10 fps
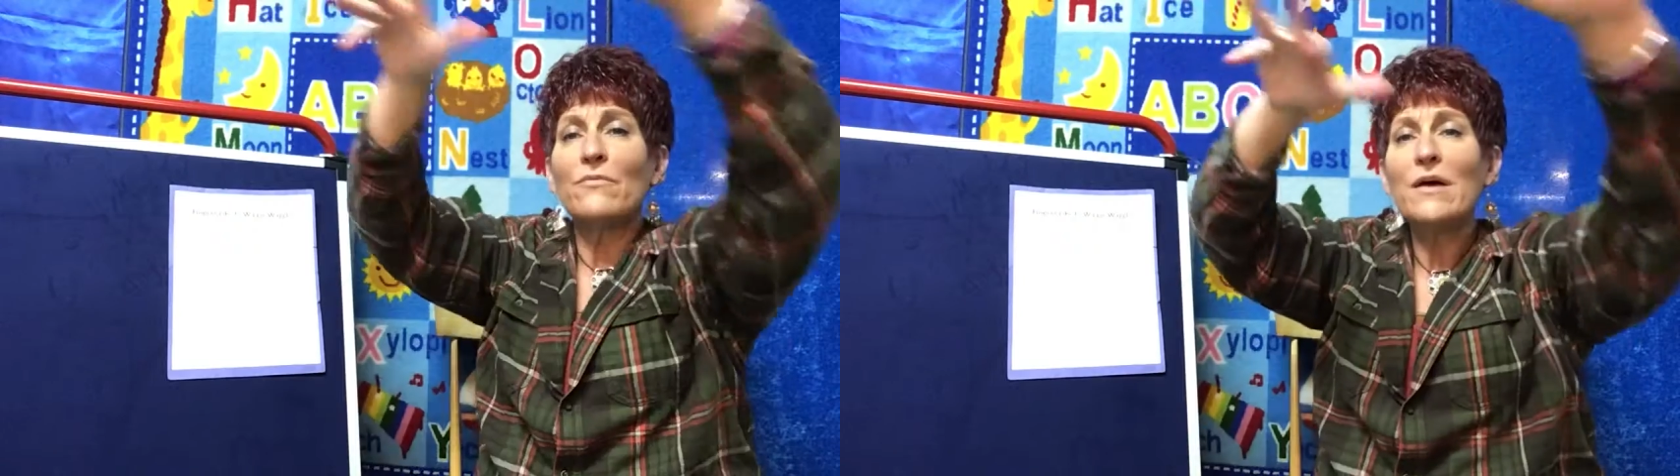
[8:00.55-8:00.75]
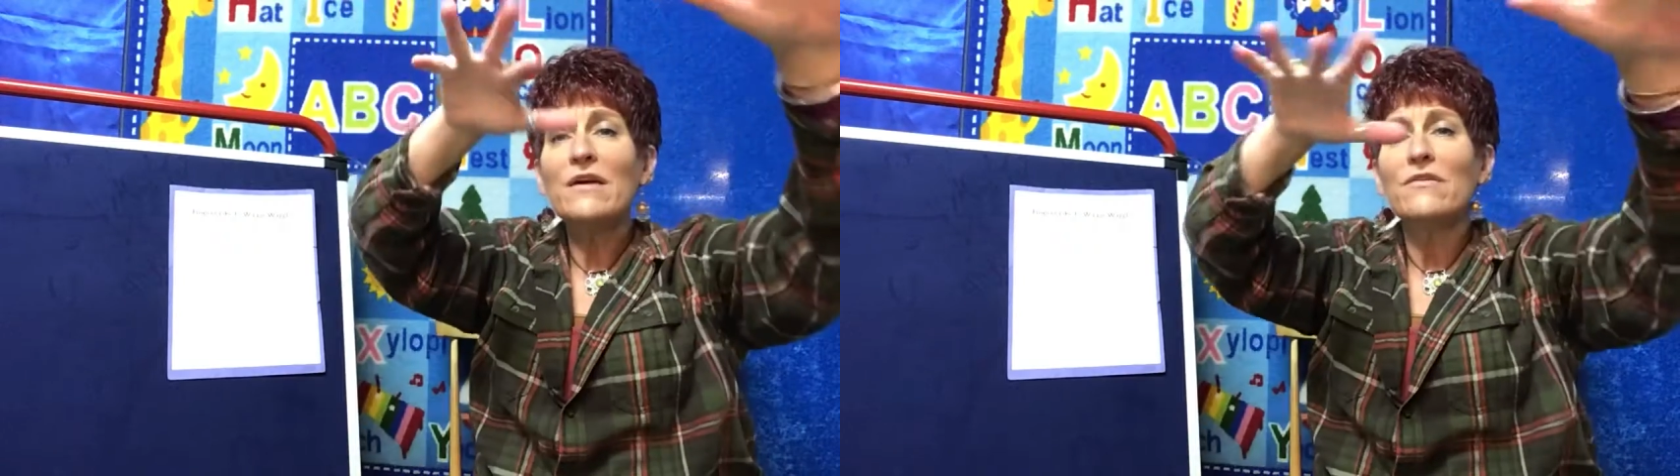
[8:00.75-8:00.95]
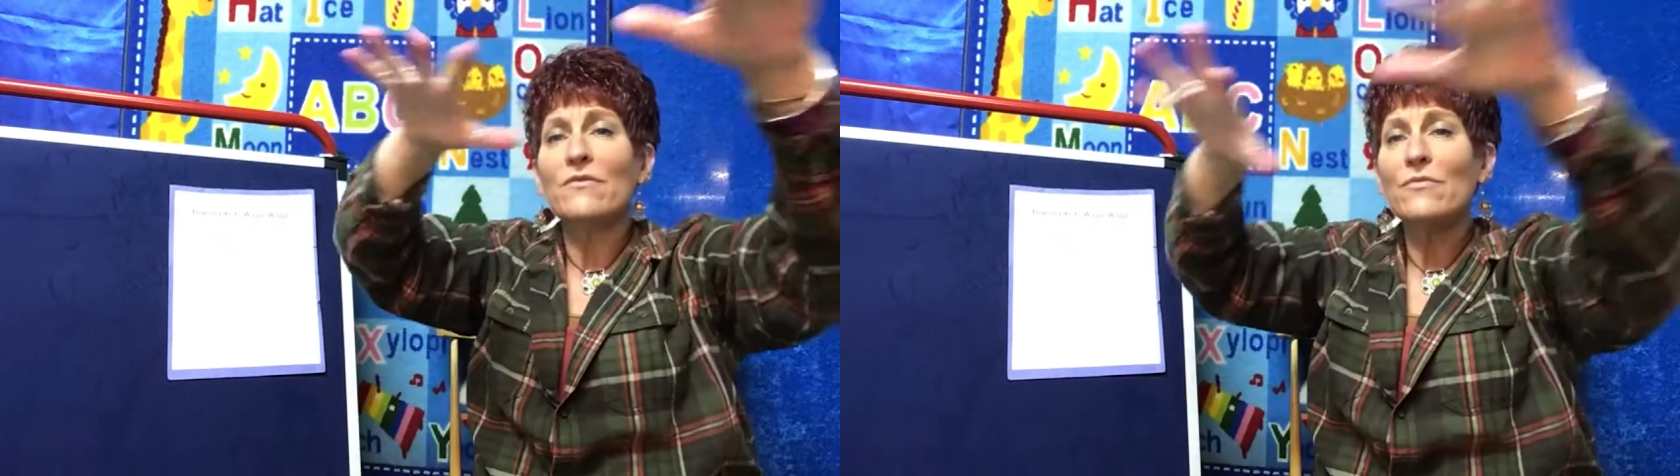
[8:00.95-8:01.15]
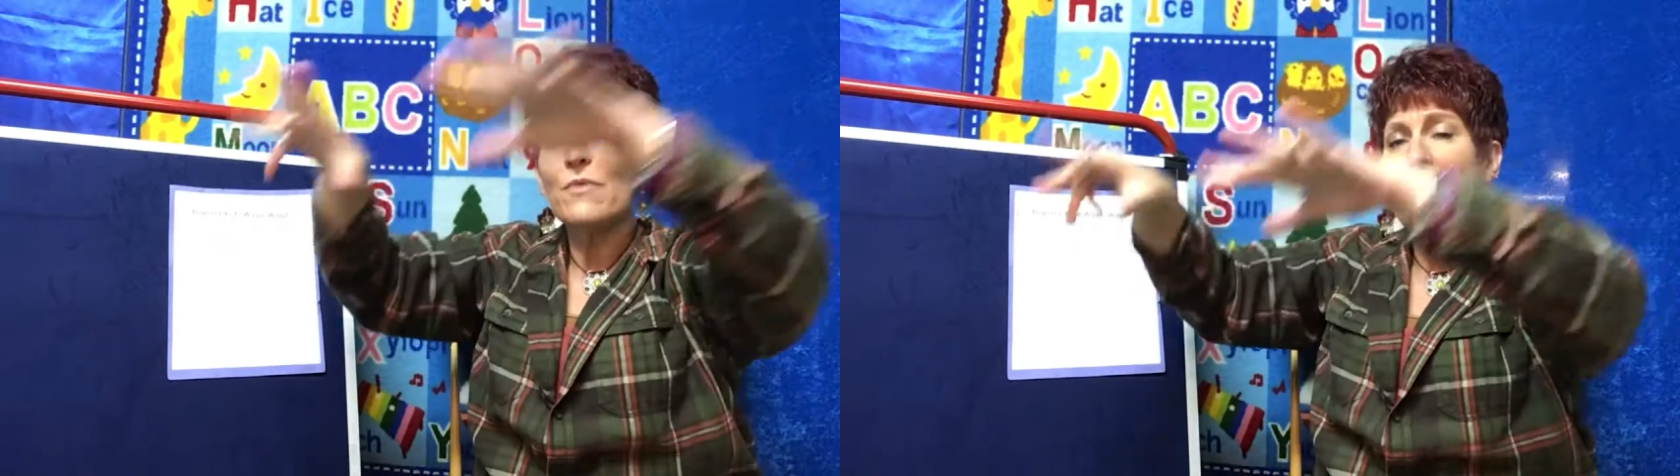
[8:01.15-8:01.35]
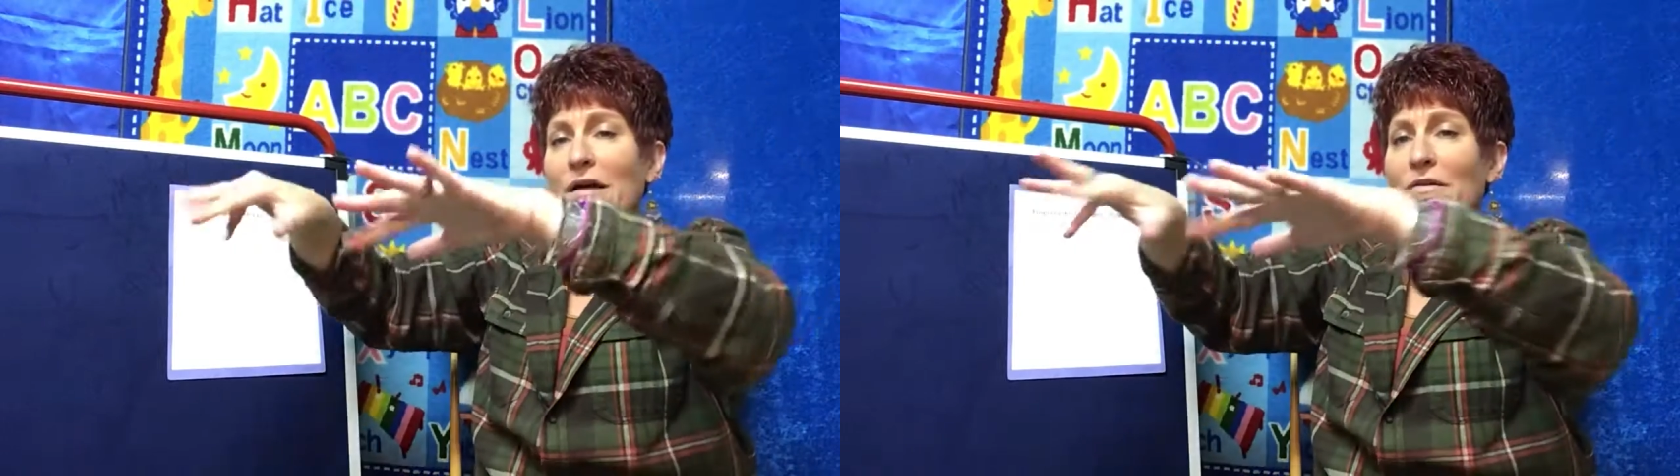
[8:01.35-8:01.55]
wiggle
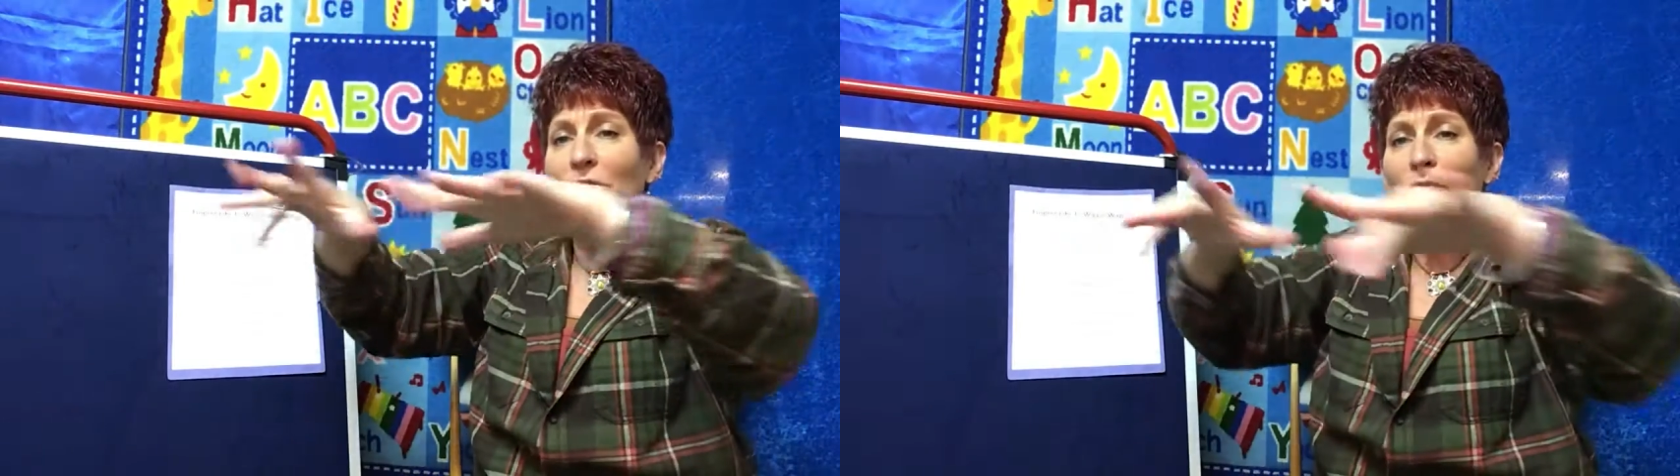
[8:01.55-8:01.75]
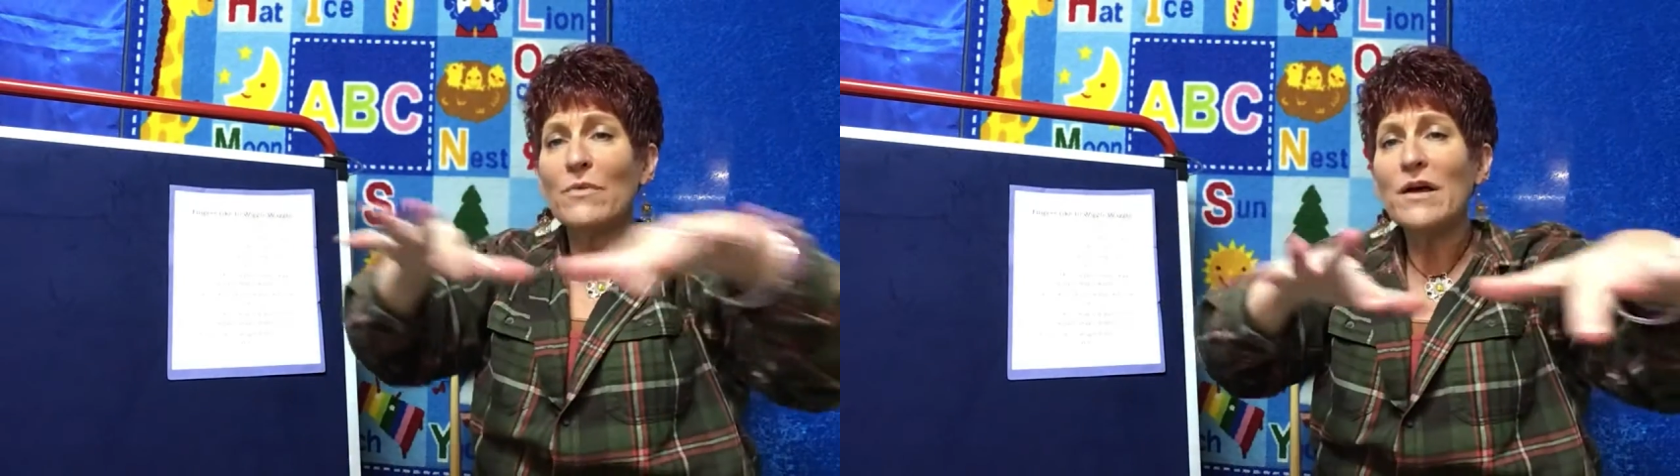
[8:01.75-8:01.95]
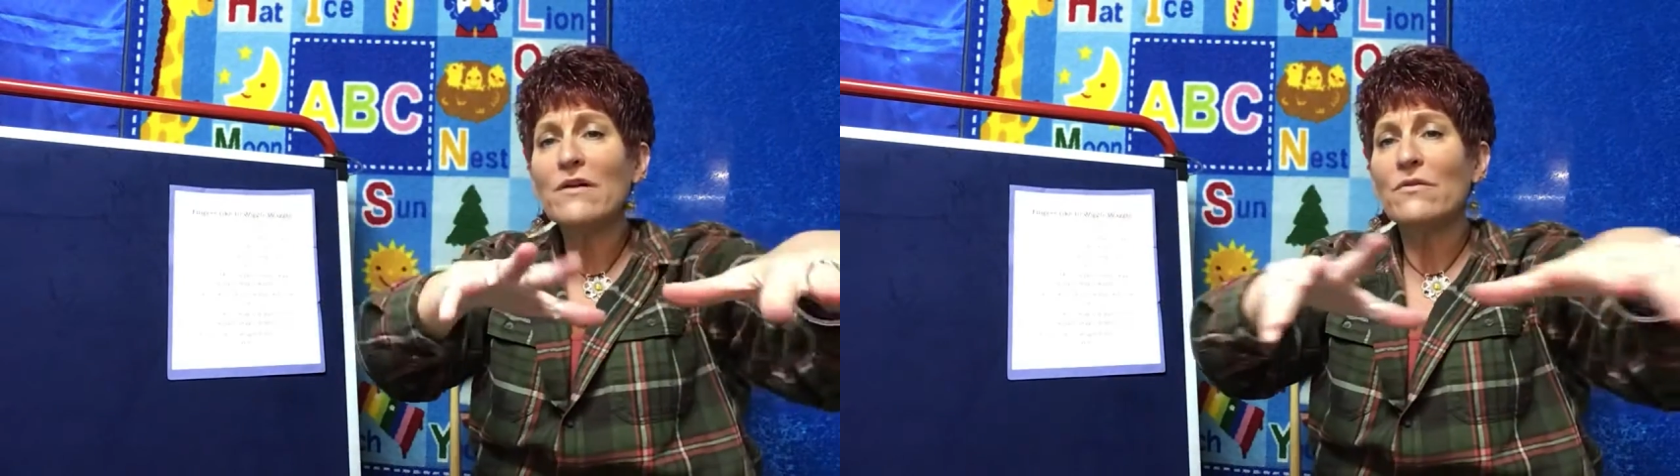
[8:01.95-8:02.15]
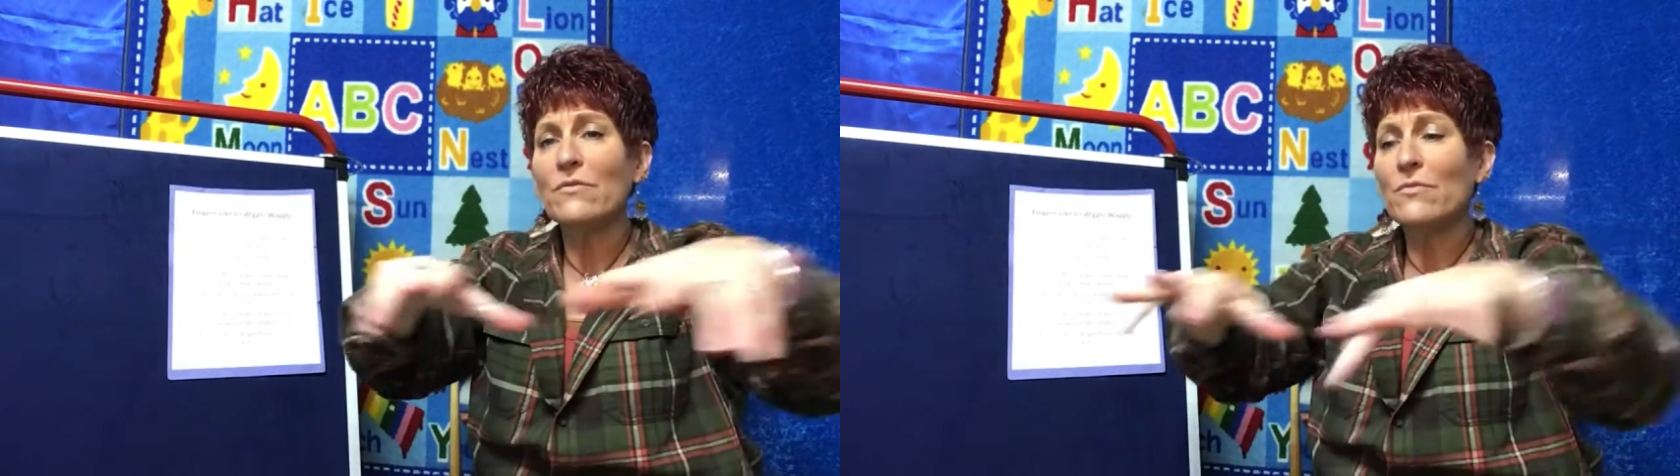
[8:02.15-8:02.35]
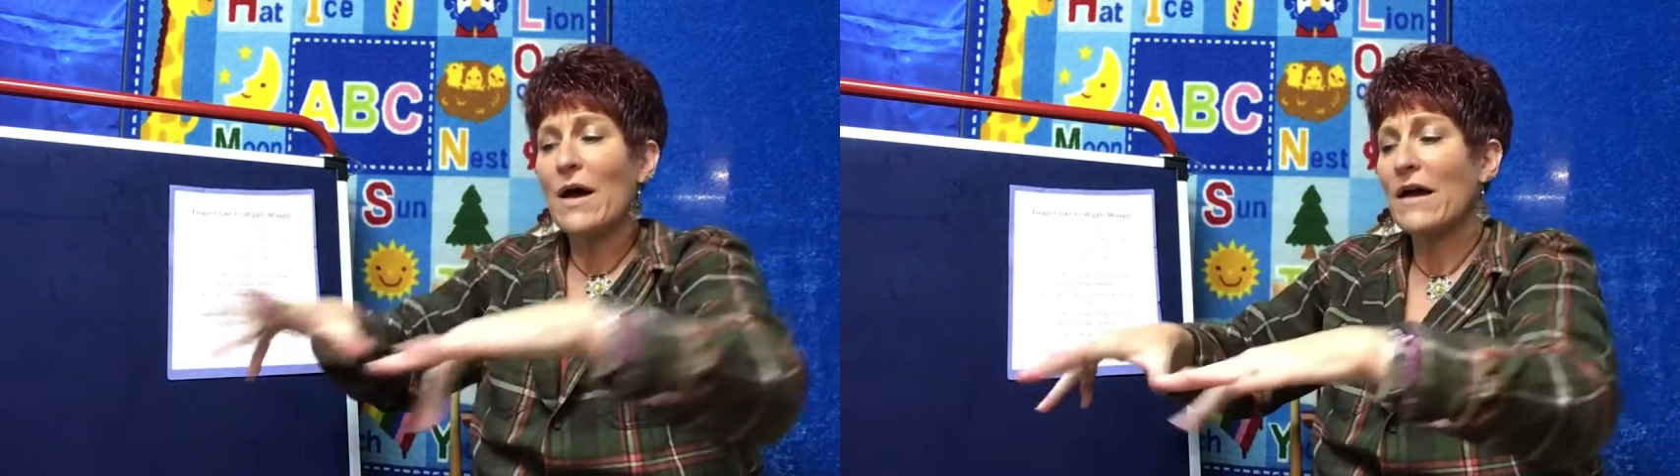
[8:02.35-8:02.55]
waggle,
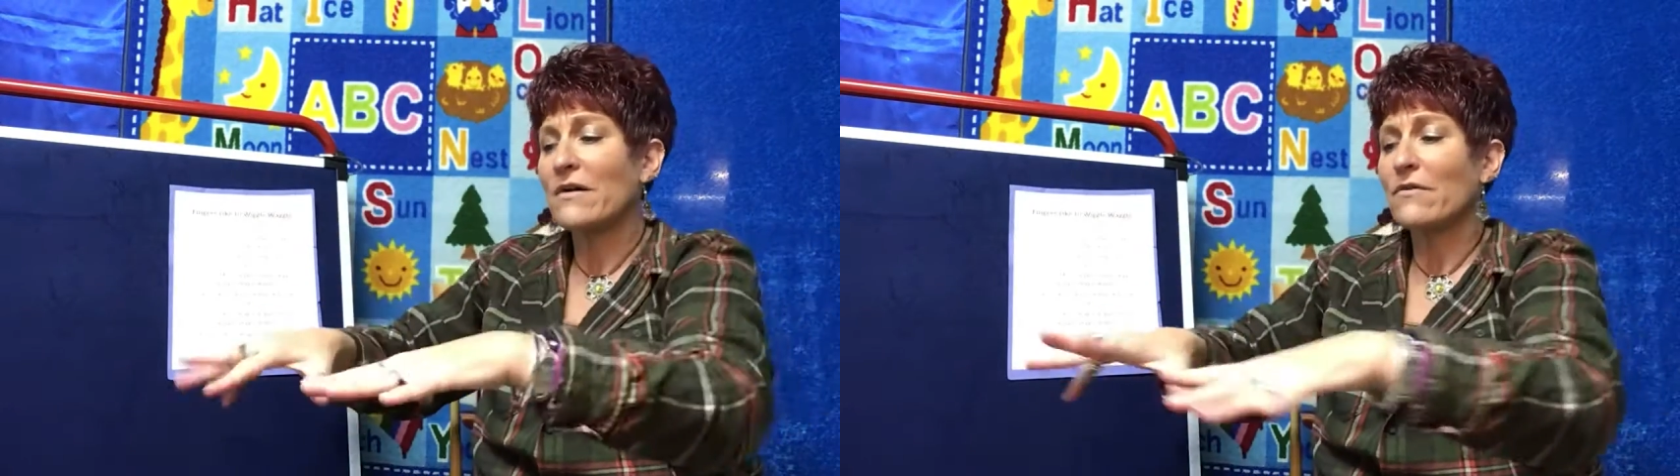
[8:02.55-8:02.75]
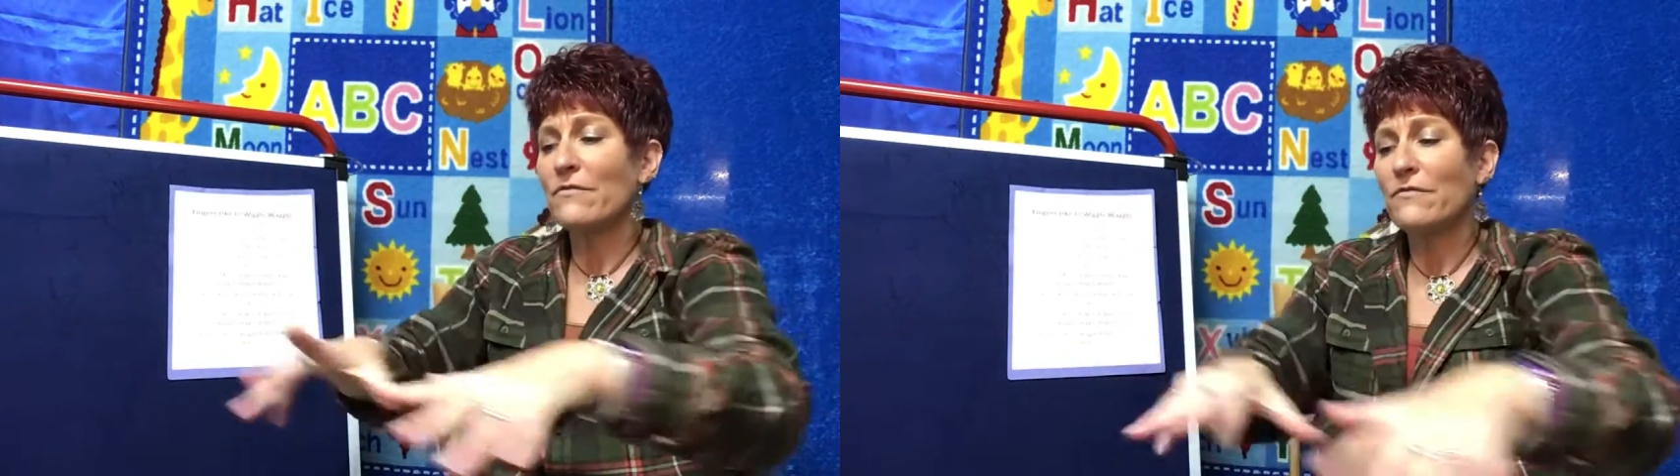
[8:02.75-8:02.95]
wiggle waggle.